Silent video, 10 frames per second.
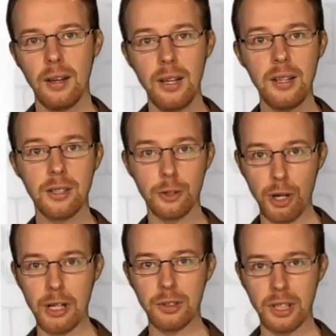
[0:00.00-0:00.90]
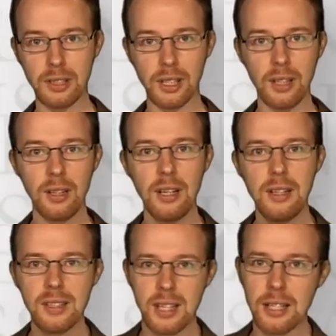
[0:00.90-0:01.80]
In and around India,
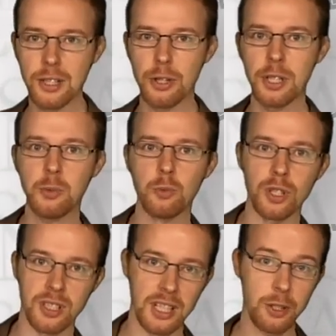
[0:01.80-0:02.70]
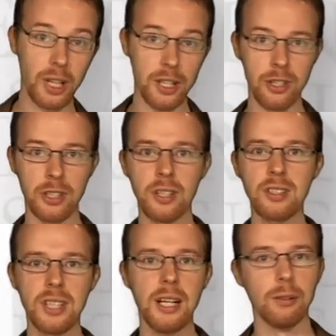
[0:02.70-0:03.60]
Sanskrit was an education in
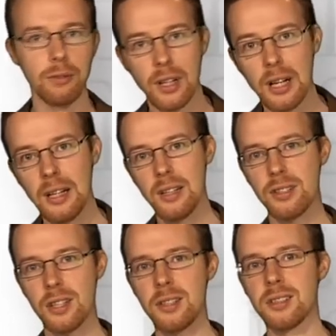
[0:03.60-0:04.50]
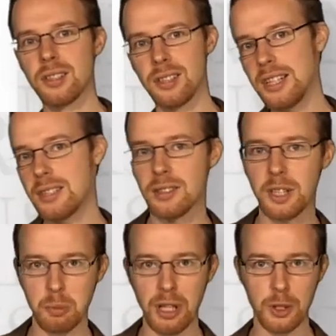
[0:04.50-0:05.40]
itself, just as a
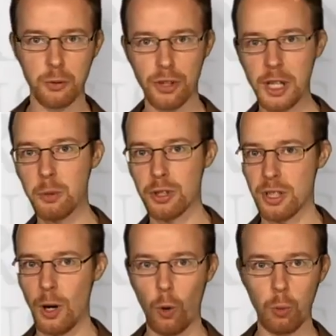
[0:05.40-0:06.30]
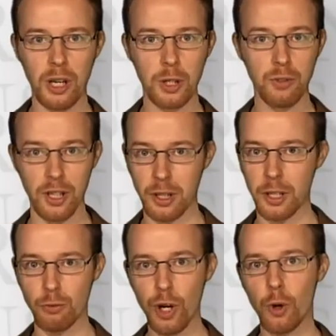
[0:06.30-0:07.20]
decent command of Greek was the hallmark of learning
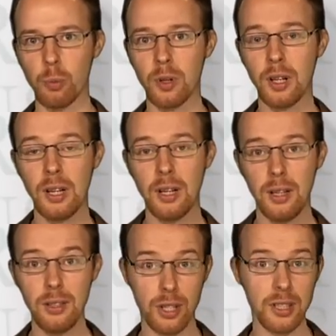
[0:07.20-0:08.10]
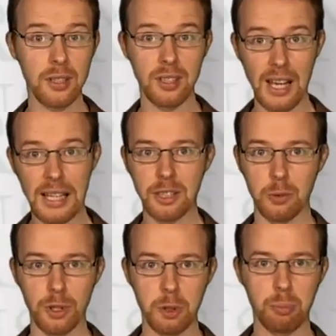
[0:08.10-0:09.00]
in Rome, and just as
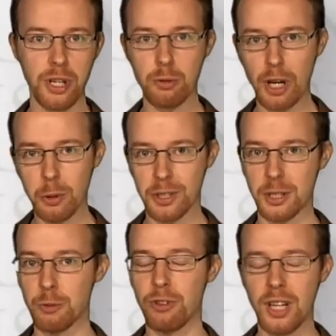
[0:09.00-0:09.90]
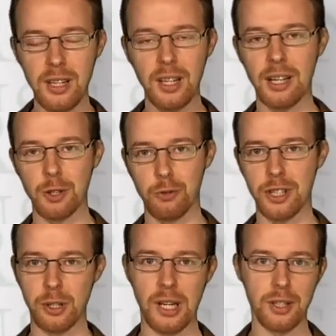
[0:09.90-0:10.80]
Latin was a prerequisite of any kind of
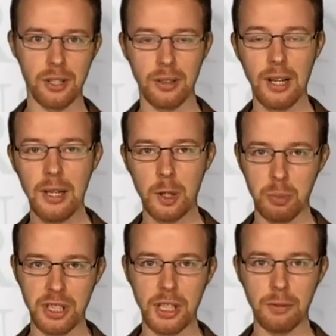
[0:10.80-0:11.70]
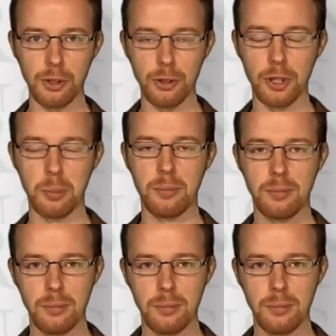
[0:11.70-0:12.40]
education in medieval Europe.